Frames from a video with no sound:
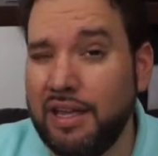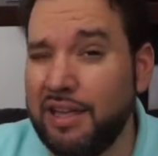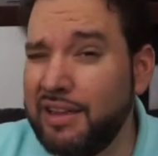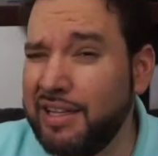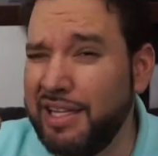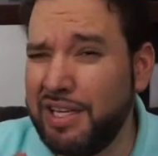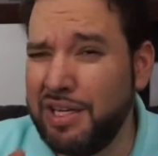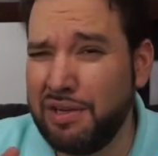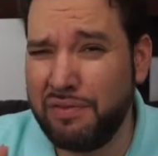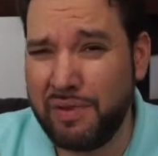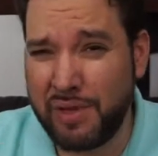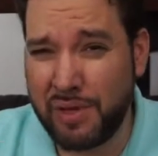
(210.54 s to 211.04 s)
a
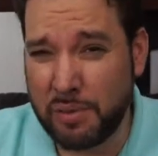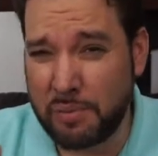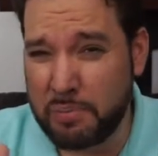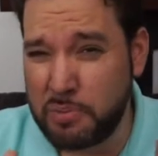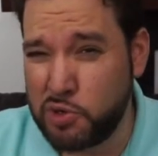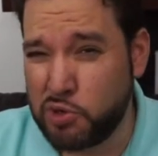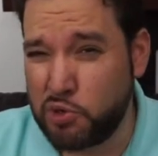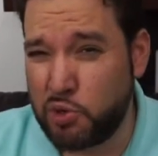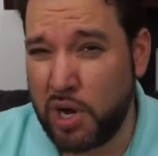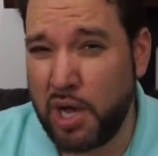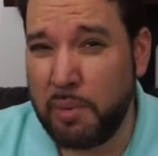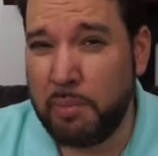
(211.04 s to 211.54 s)
little bit
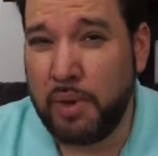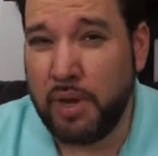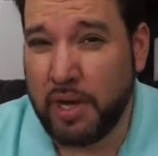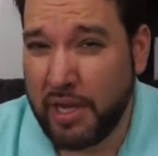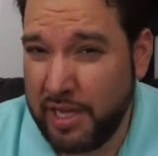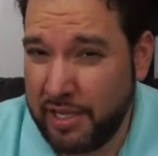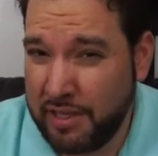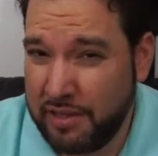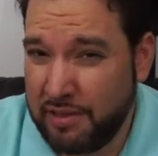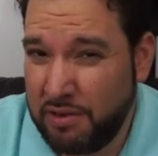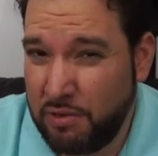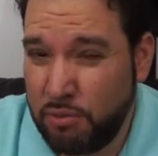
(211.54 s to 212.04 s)
of drama
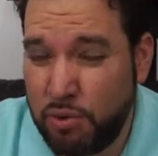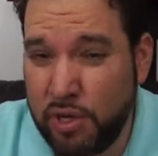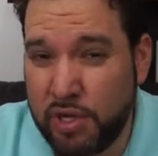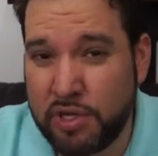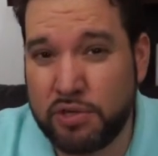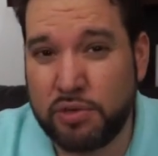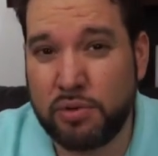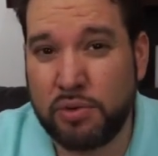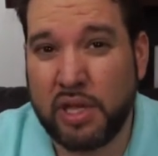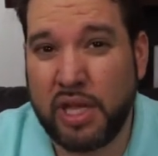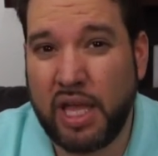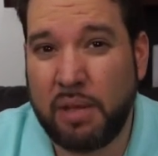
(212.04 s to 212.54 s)
in the
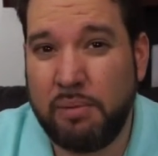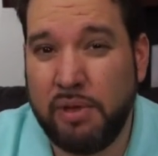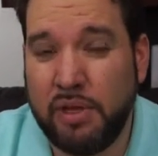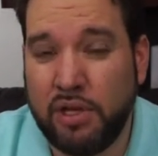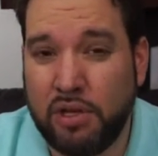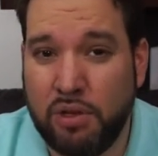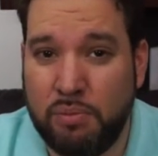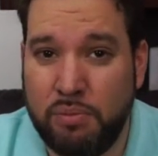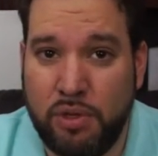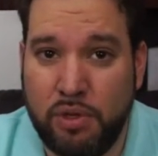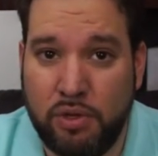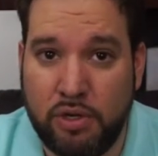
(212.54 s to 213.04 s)
retro gaming
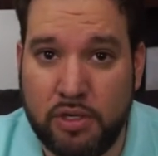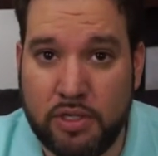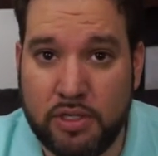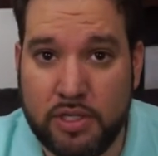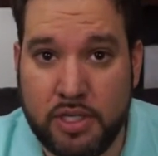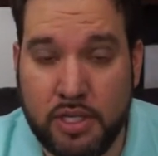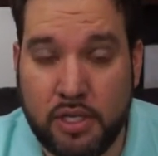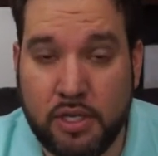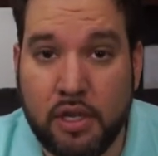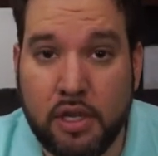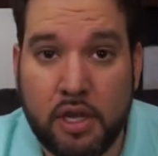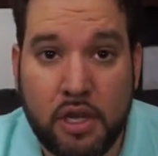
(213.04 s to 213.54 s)

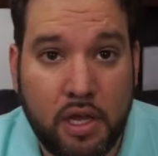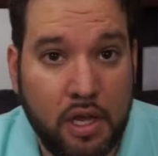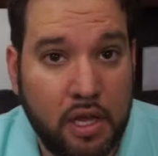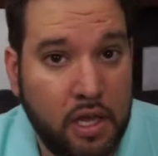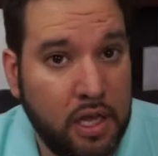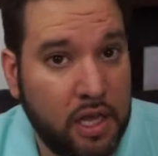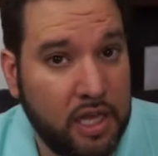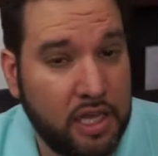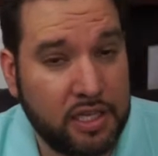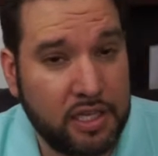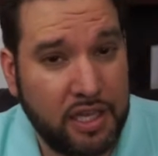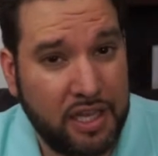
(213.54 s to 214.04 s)
community.
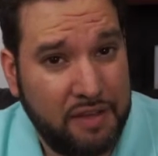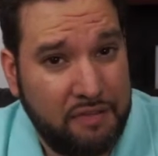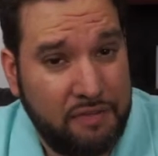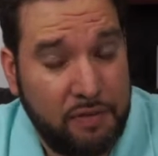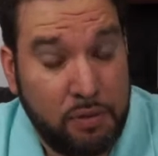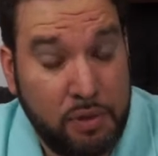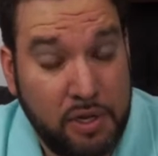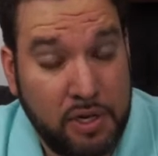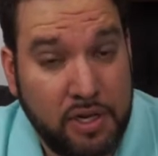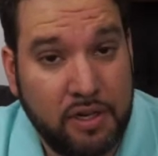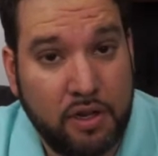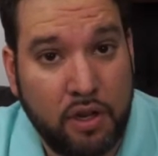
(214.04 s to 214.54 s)
Uh, if
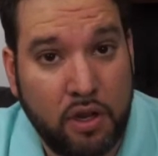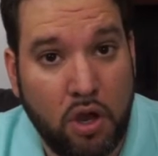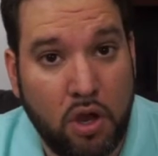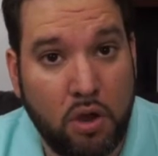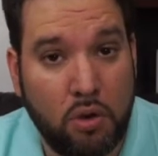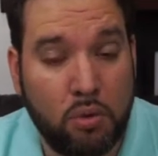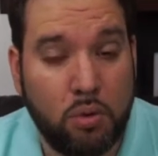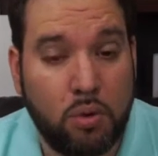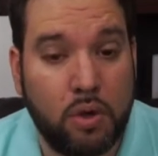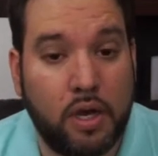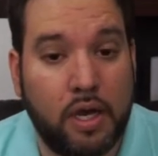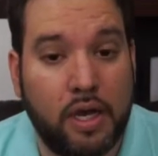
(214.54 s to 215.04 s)
you didn't
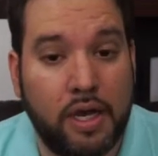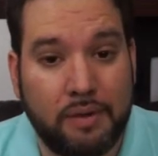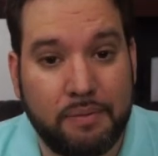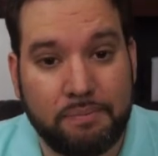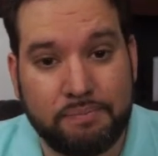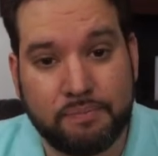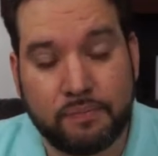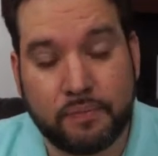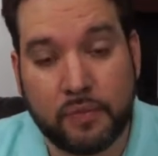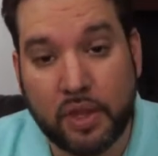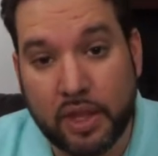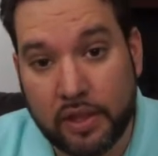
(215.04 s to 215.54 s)
know,
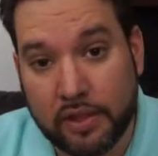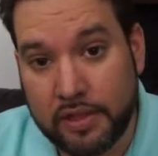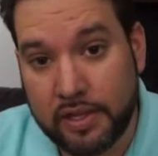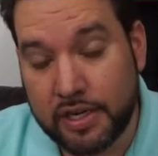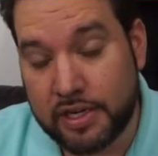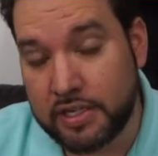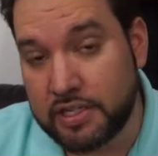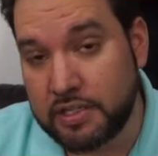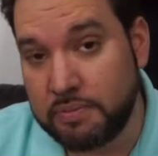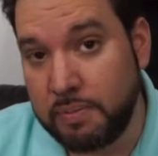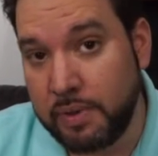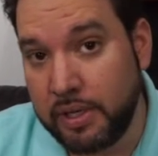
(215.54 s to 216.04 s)
uh,
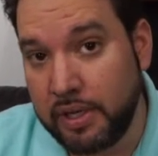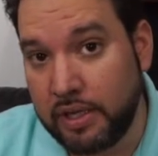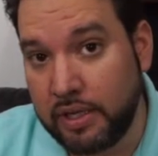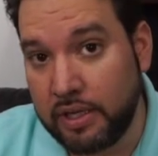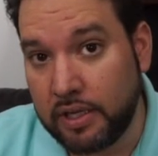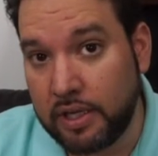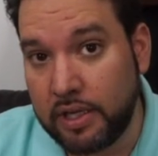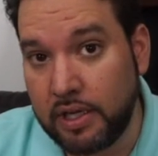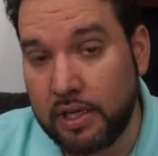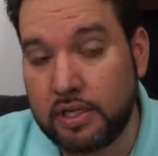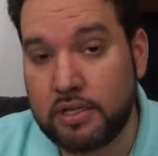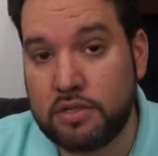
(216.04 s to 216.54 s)
there's been
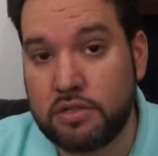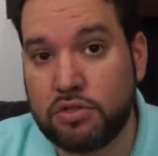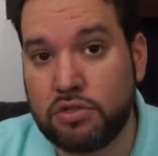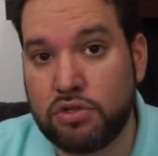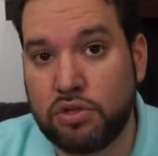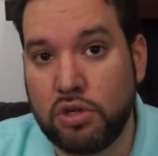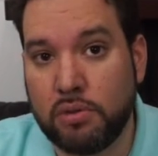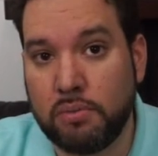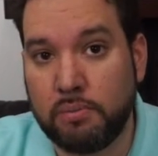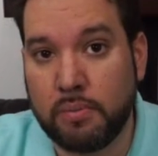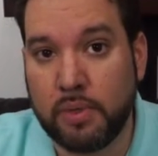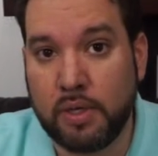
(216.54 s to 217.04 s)
uh,
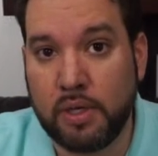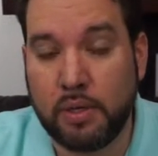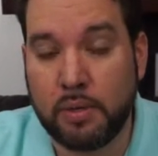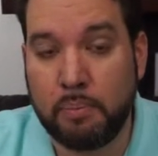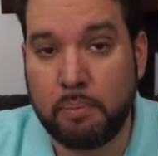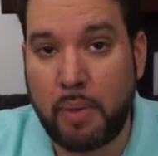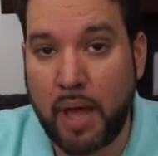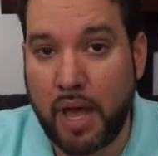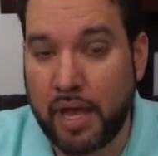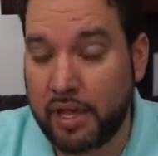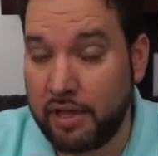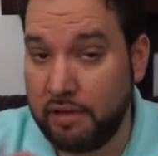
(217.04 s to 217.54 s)
some uh,
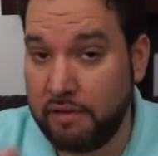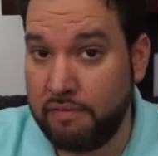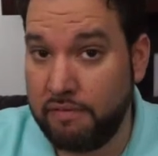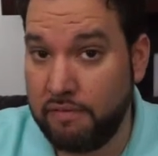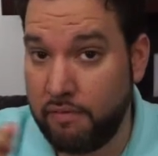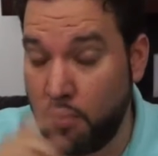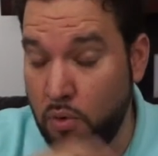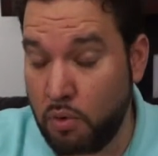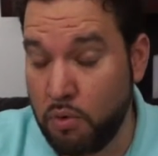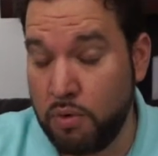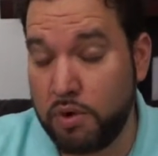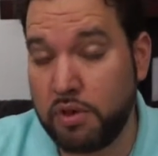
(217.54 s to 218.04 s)
back and
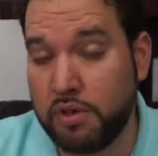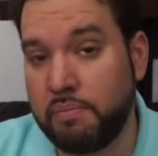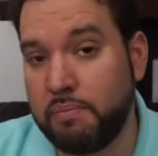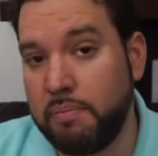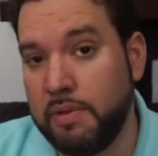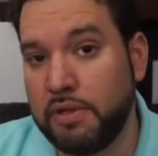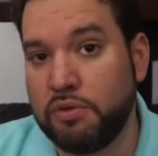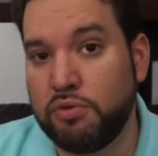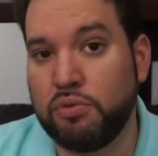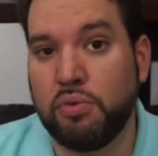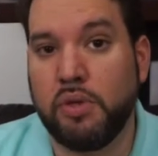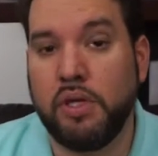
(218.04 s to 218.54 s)
forth
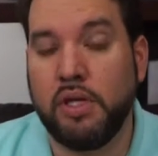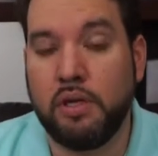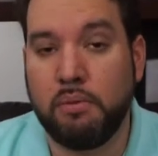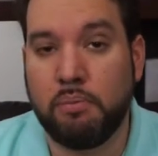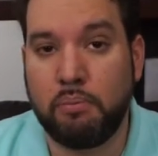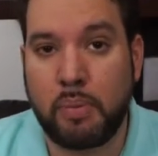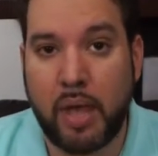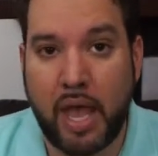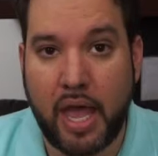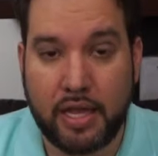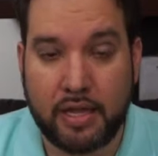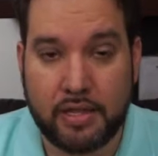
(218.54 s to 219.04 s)
between
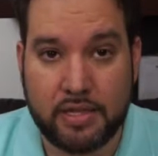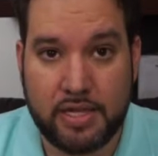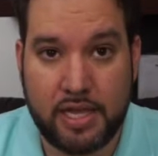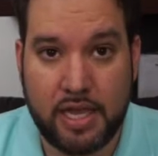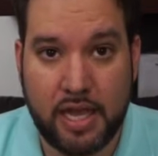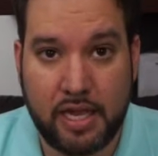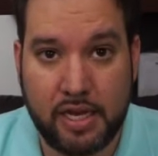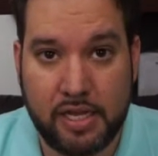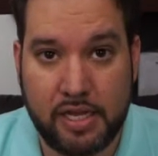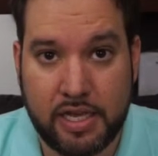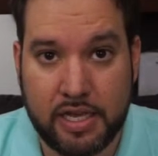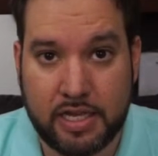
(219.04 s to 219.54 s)
Pat
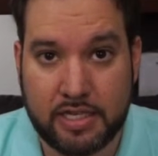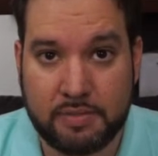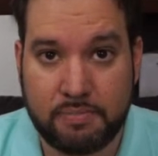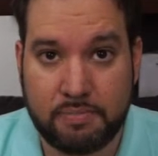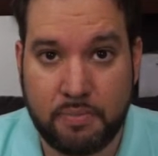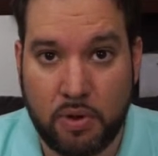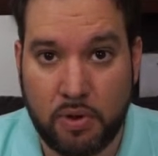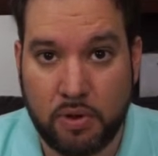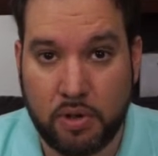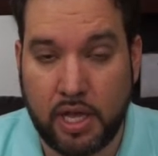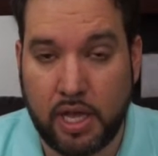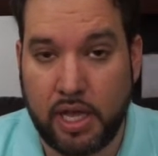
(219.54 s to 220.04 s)
the N E S
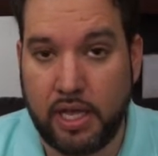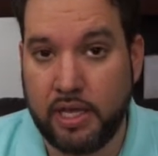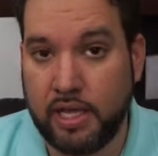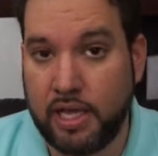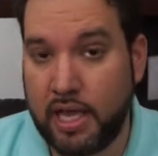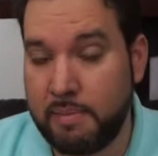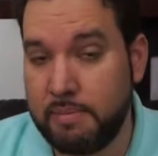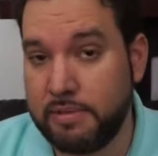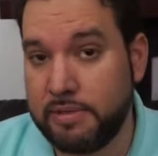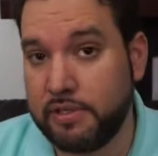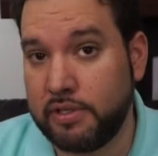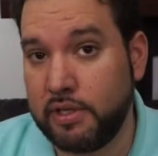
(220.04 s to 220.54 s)
Punk and
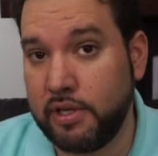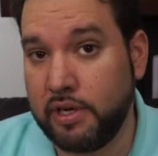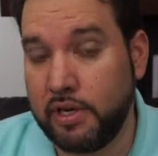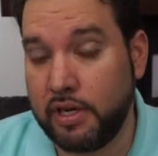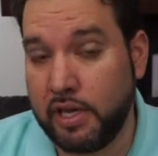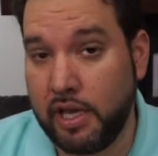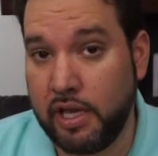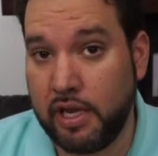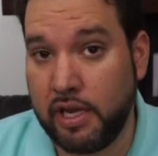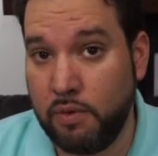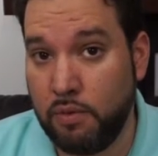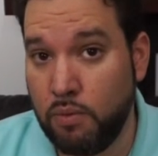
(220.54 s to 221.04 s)
Gamester
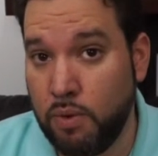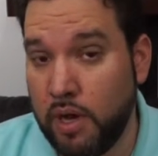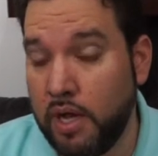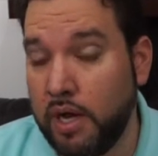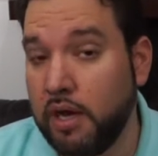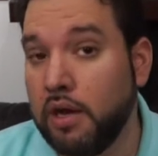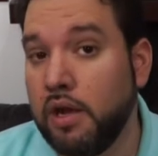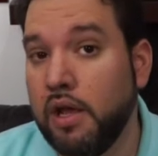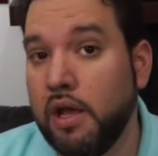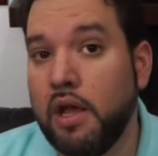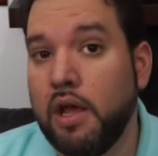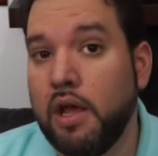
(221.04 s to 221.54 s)
eighty-one